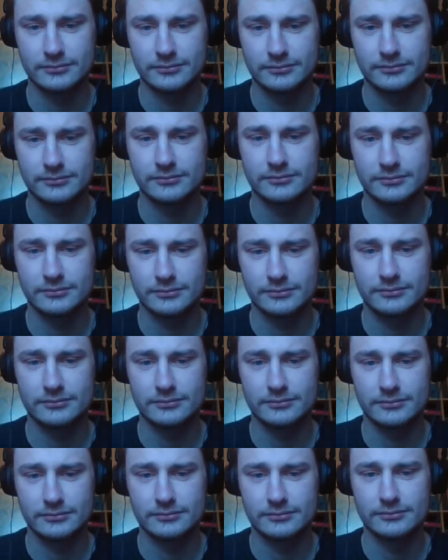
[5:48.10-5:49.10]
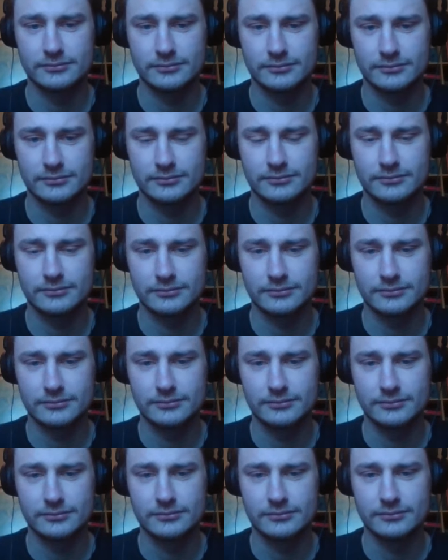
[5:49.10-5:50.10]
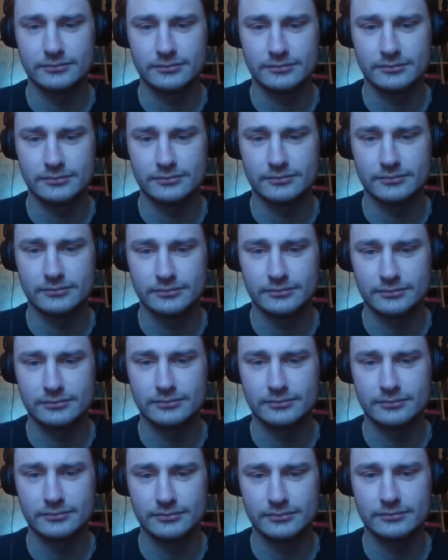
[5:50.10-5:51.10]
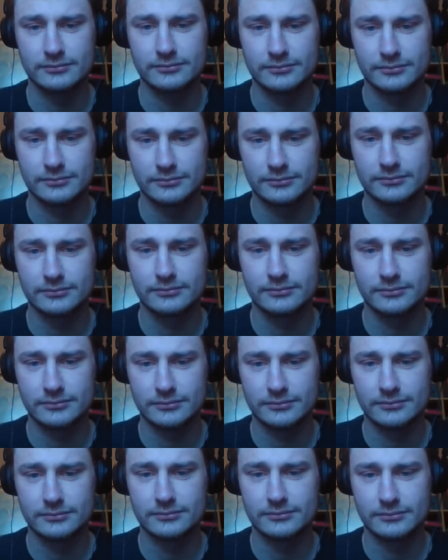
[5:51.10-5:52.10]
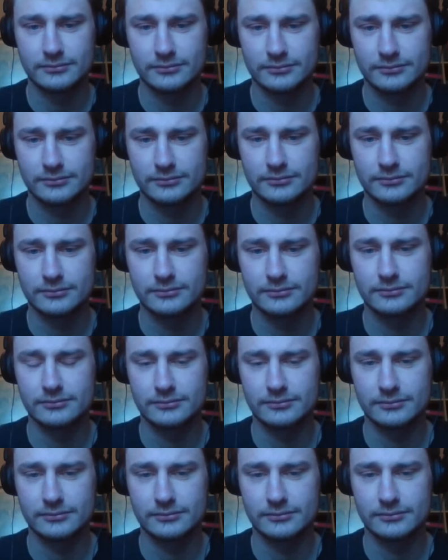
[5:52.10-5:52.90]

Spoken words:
This person isn't speaking.